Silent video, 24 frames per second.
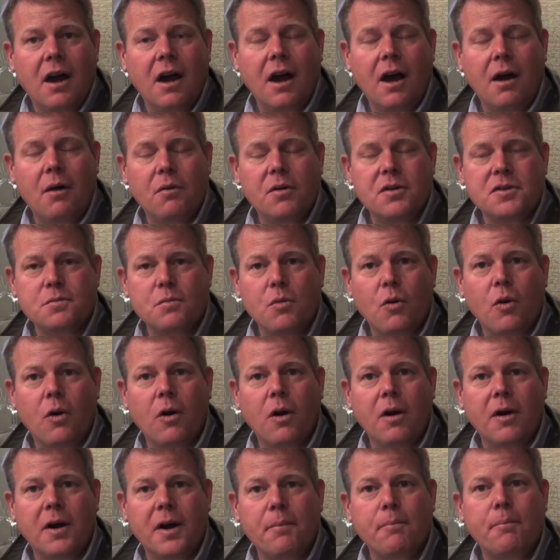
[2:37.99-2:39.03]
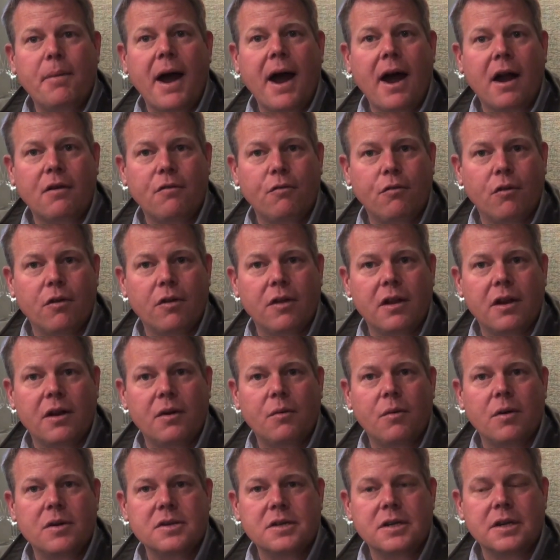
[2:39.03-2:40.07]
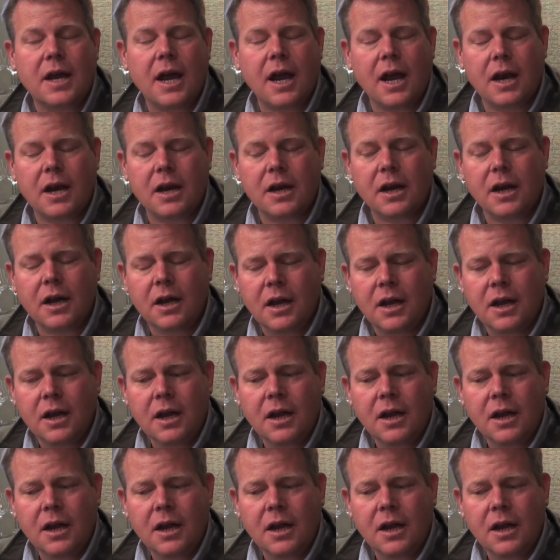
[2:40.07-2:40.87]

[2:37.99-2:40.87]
was more impactful than it was in Canada.